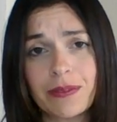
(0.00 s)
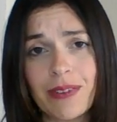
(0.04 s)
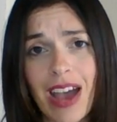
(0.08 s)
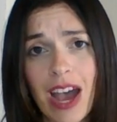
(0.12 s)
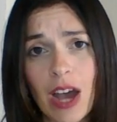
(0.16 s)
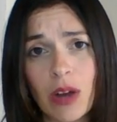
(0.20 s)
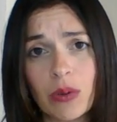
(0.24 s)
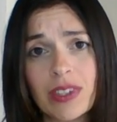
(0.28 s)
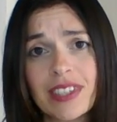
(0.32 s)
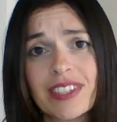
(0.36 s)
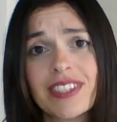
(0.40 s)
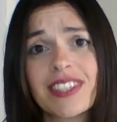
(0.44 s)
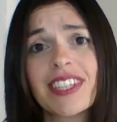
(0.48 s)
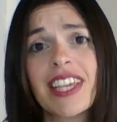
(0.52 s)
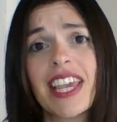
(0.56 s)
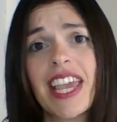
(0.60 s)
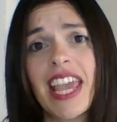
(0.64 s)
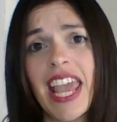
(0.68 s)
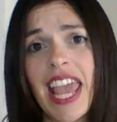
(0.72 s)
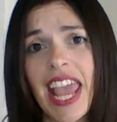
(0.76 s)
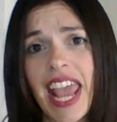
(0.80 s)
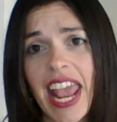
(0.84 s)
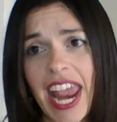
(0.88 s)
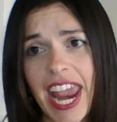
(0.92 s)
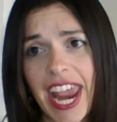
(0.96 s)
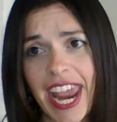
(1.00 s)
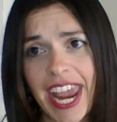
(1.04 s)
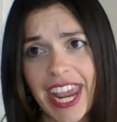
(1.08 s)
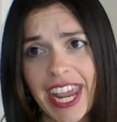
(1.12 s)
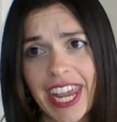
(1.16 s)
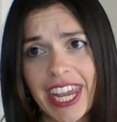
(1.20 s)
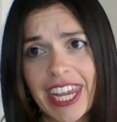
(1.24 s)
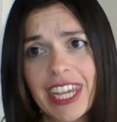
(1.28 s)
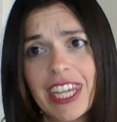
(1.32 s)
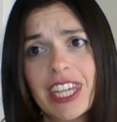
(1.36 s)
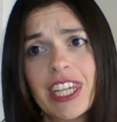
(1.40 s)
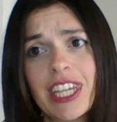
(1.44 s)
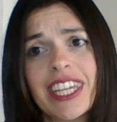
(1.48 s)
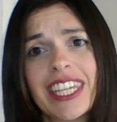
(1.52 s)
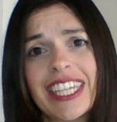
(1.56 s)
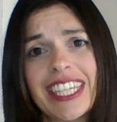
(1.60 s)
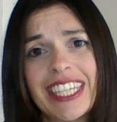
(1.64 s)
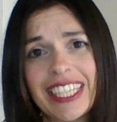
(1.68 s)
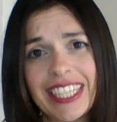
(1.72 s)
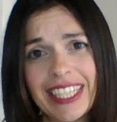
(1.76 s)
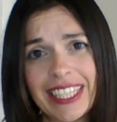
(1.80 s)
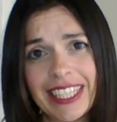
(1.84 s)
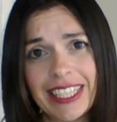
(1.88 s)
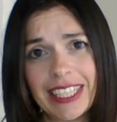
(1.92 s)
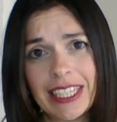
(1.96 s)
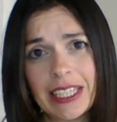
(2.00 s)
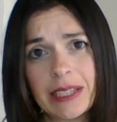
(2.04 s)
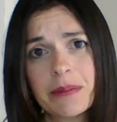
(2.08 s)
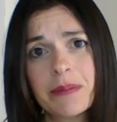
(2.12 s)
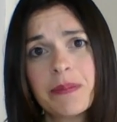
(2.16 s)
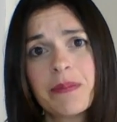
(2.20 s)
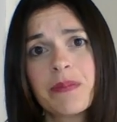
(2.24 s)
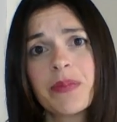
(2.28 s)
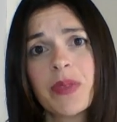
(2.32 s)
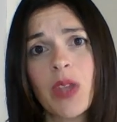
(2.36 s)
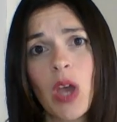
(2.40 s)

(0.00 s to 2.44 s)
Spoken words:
vowels A, E,